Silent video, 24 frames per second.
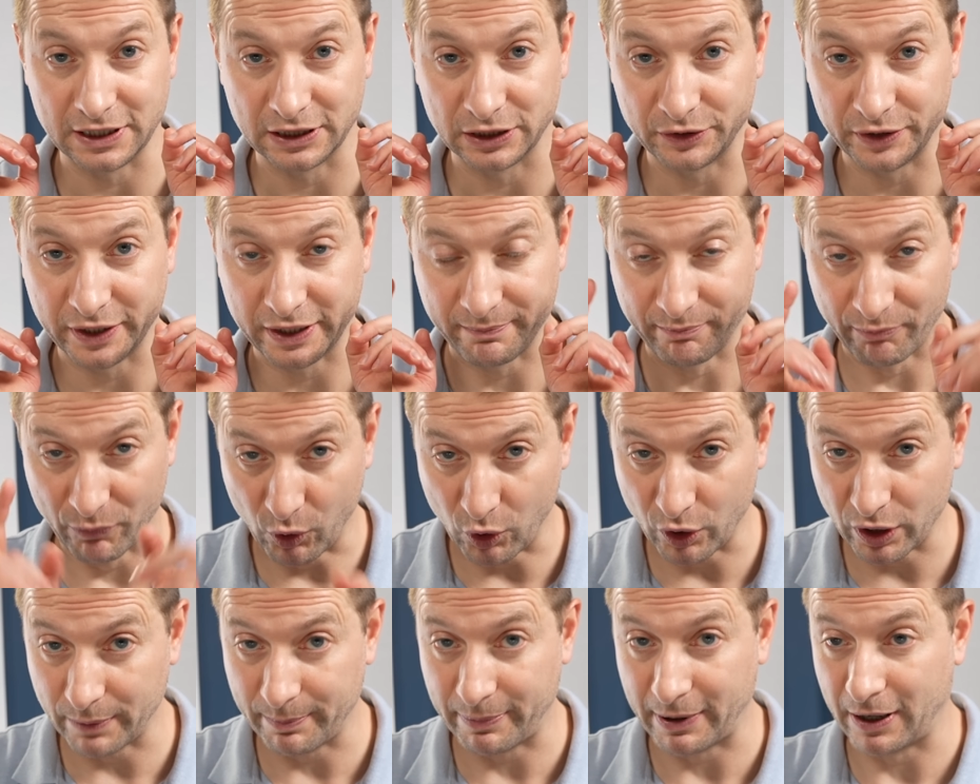learning
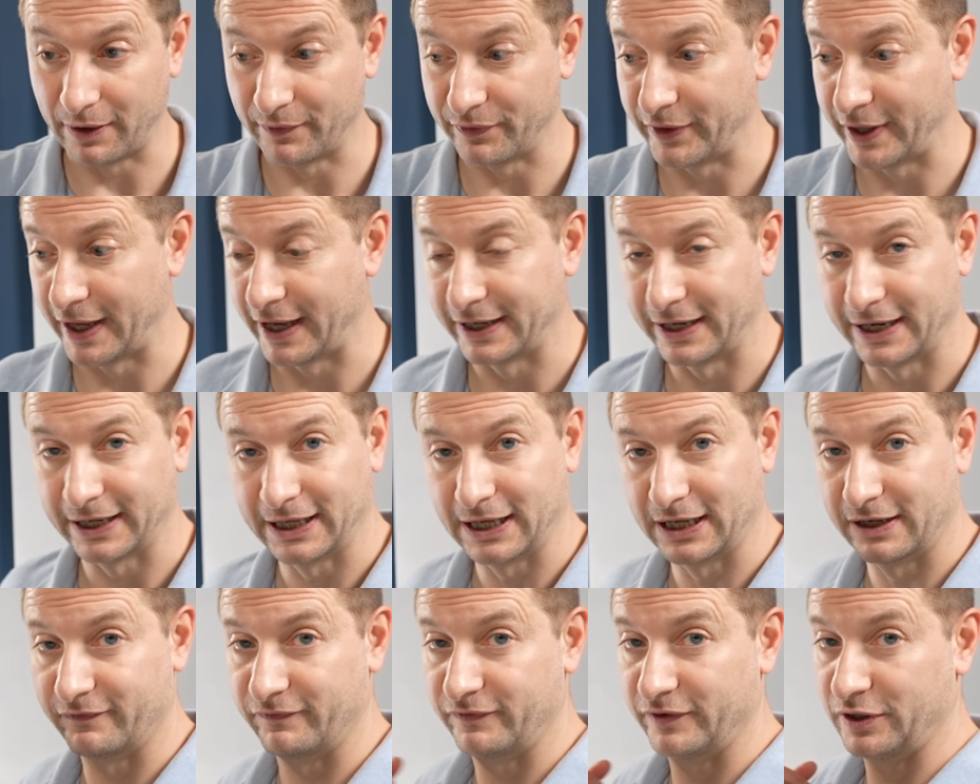more about that, I
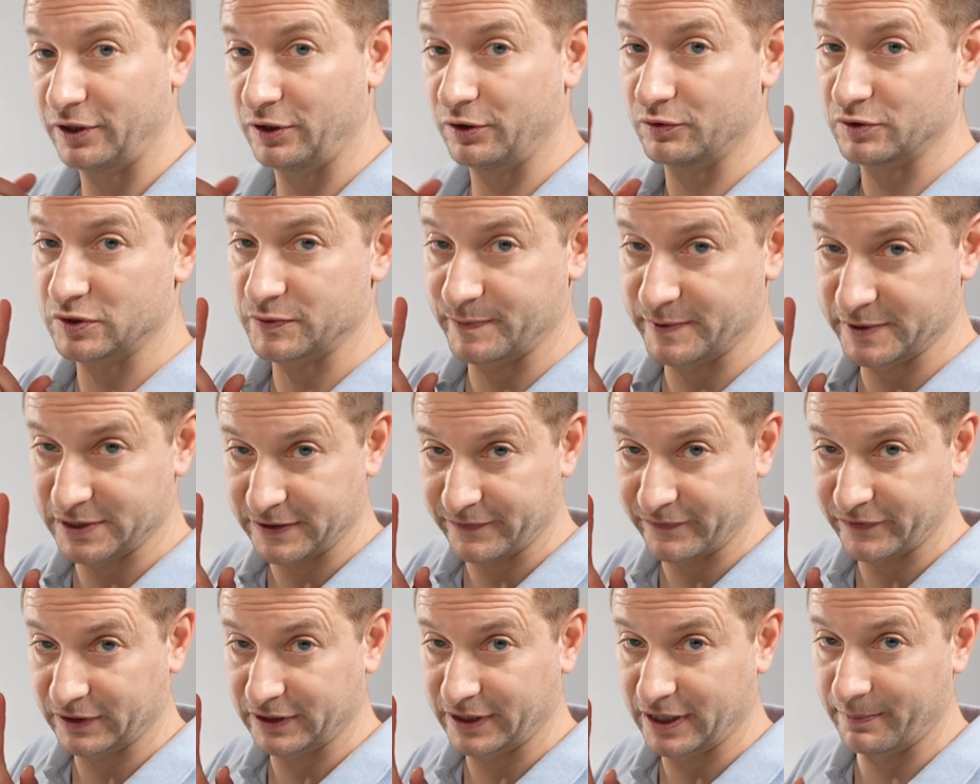got a video
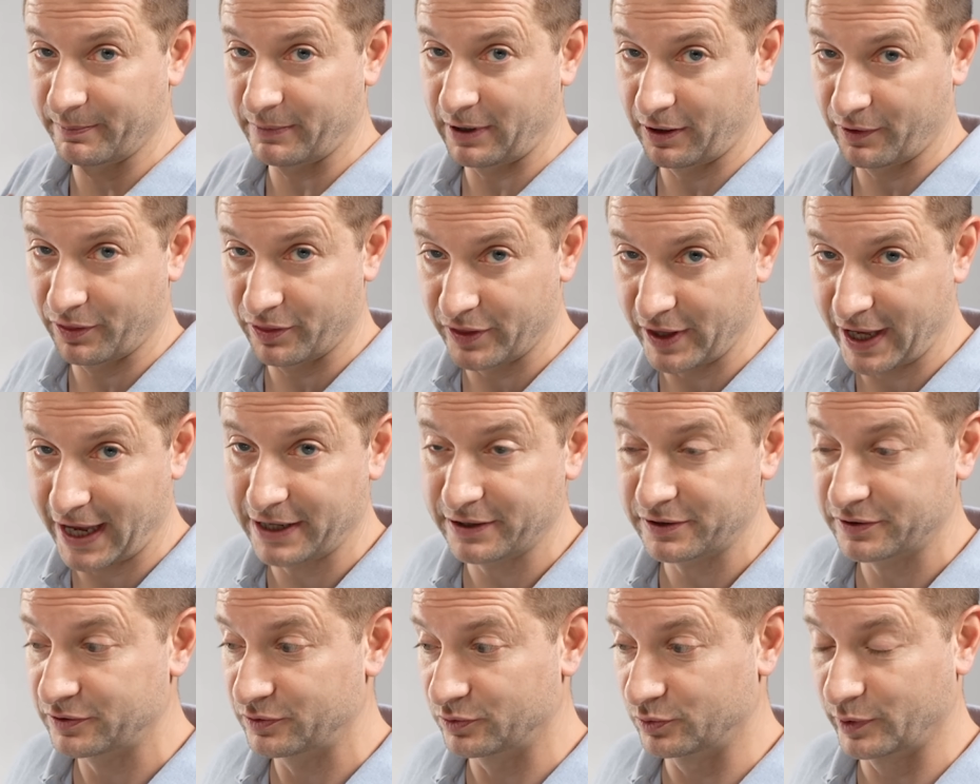specifically about
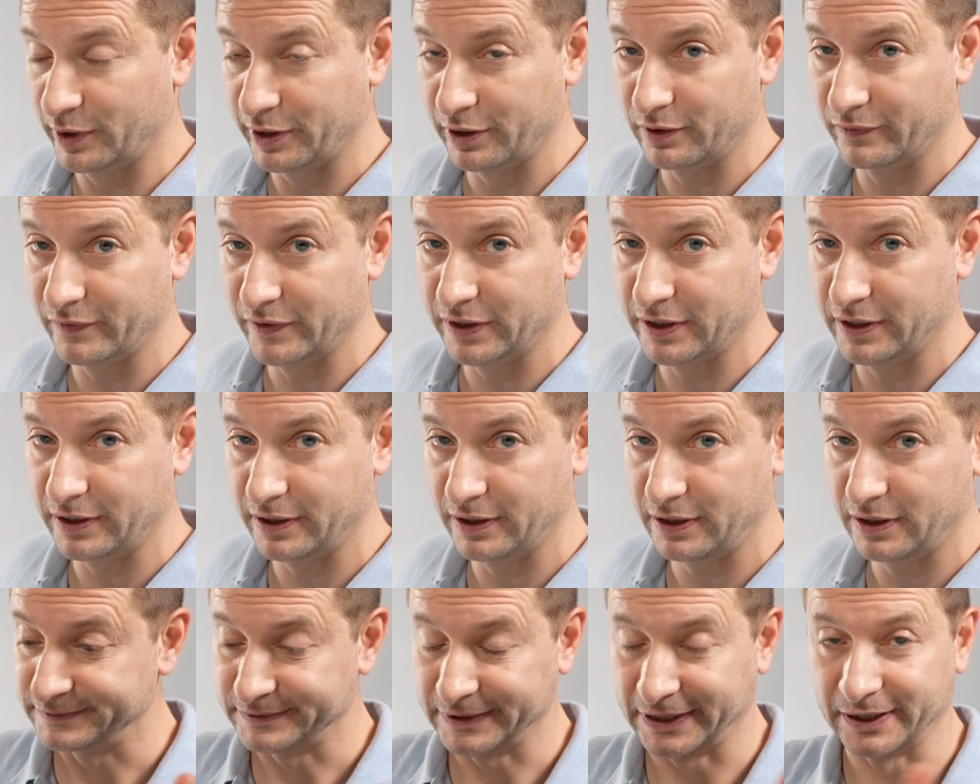that right over
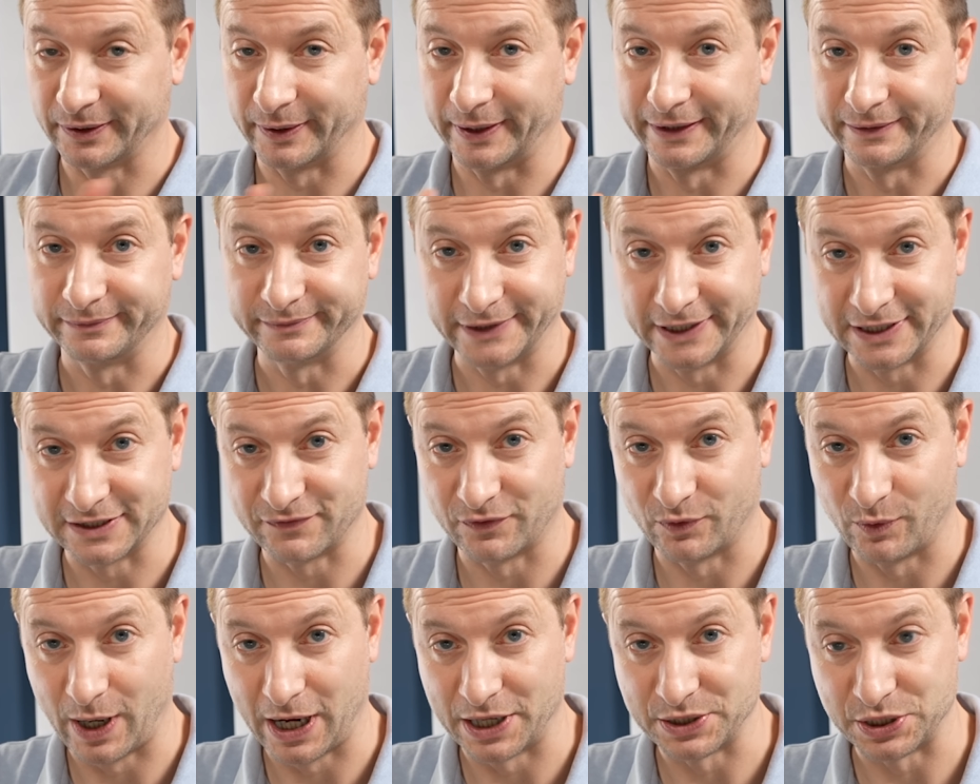here. Anyway, thanks for
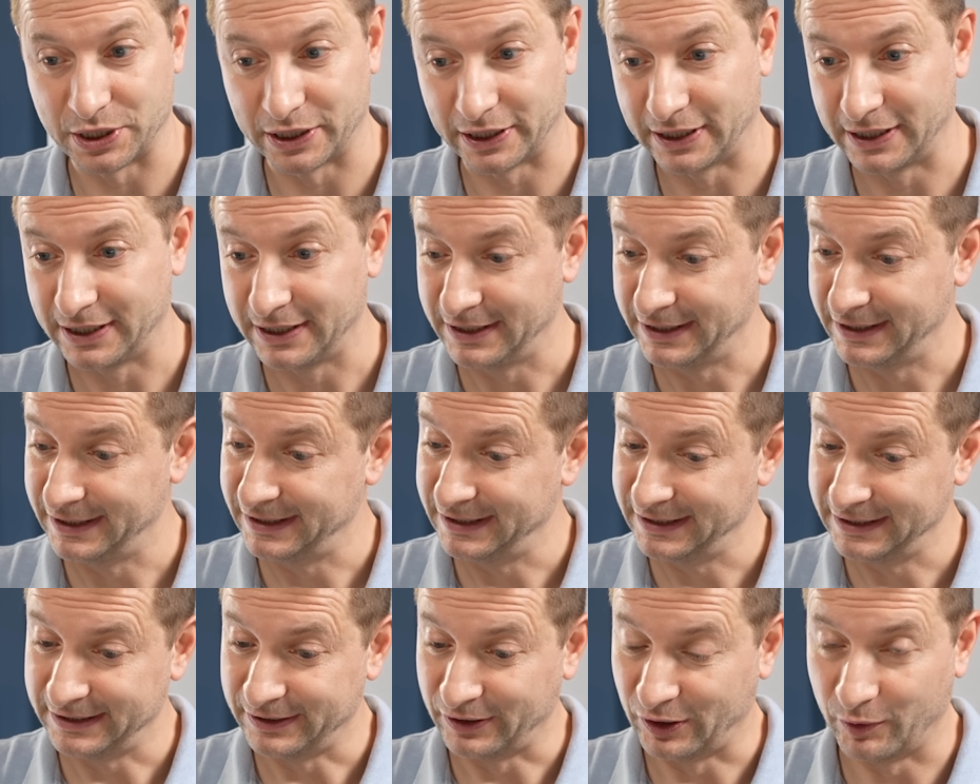watching.
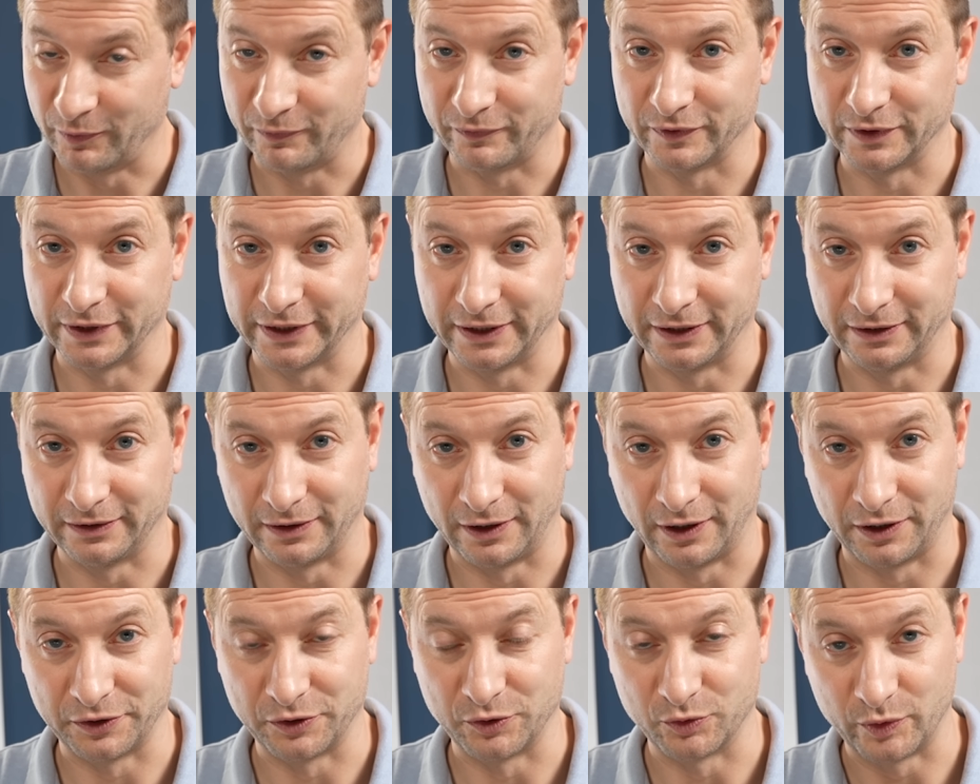Hopefully
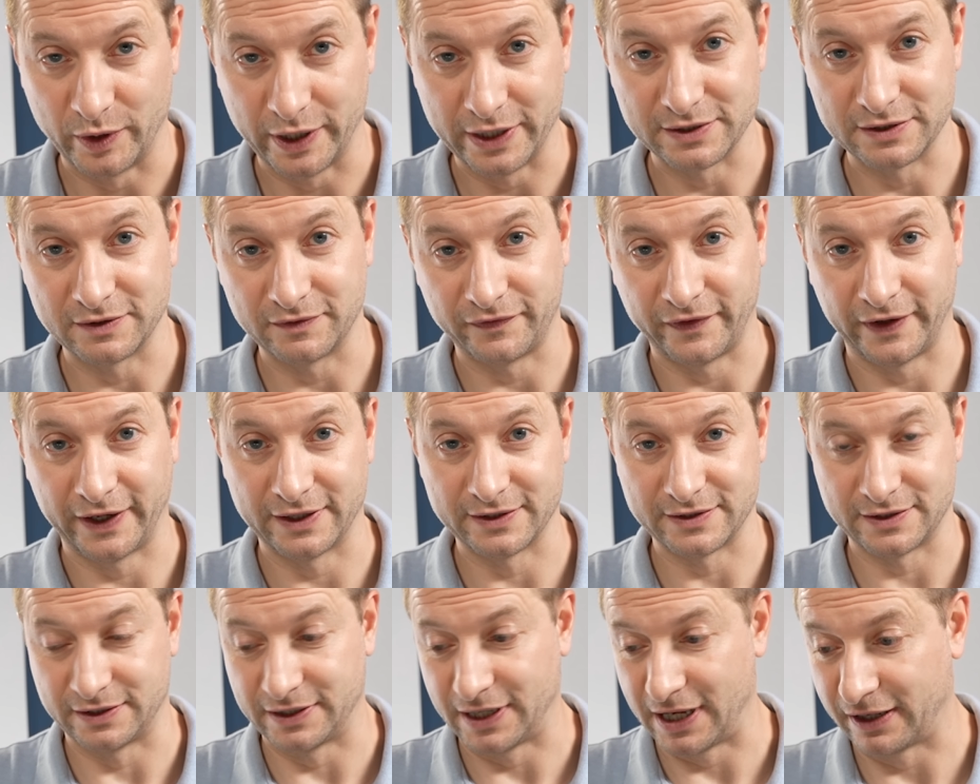all you Razer fans
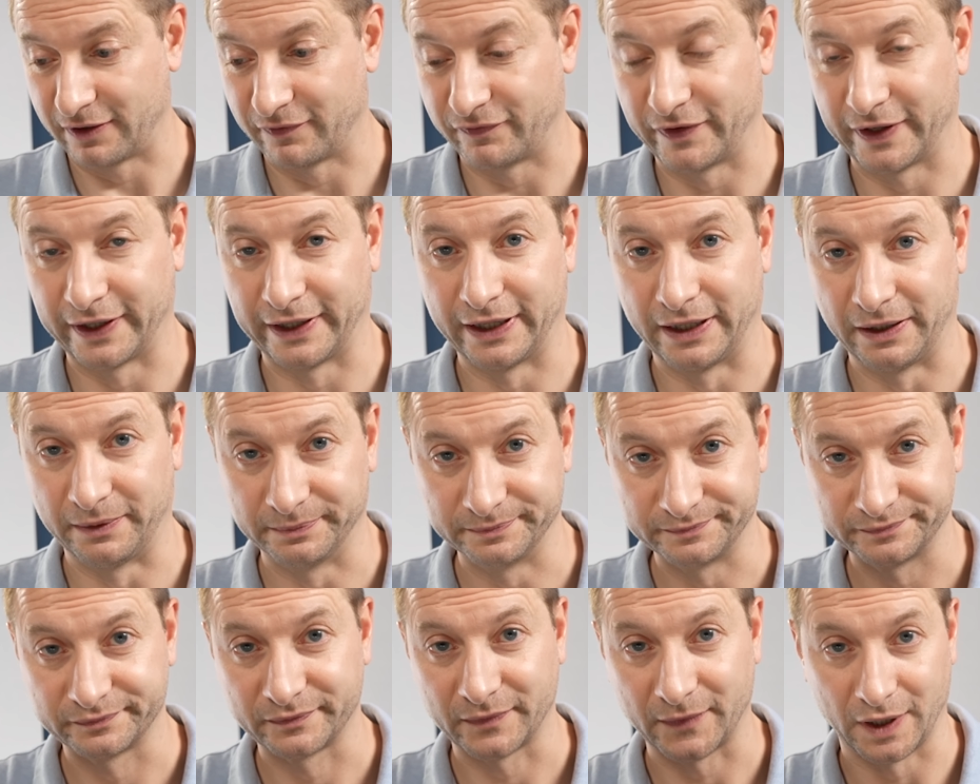are not offended.
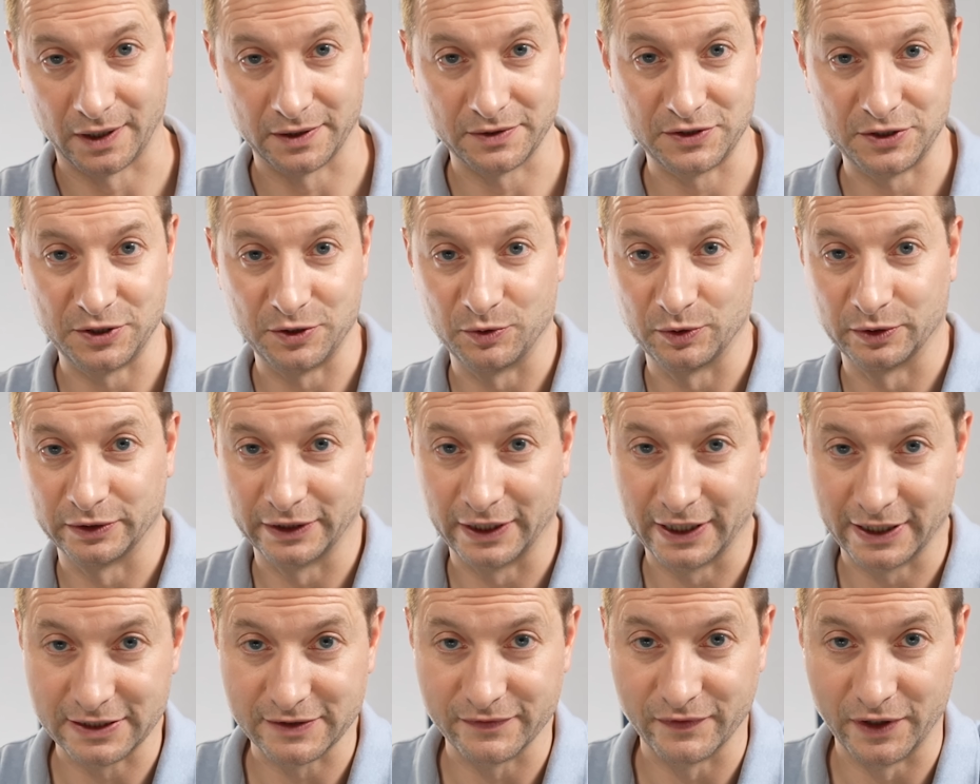I'll see you in the
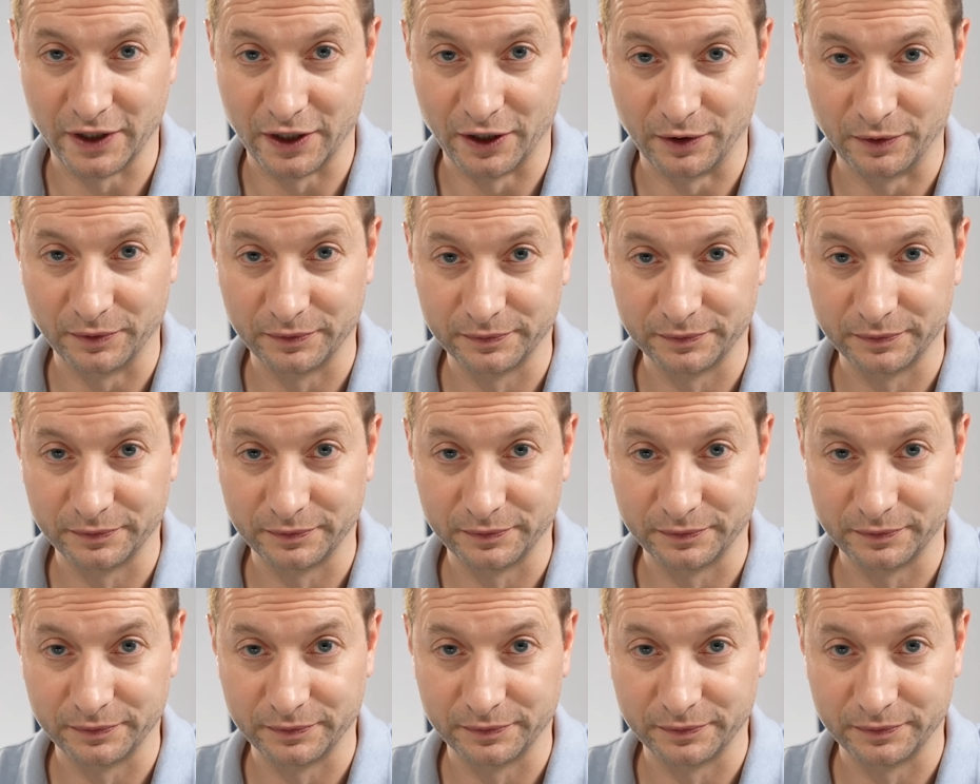next video.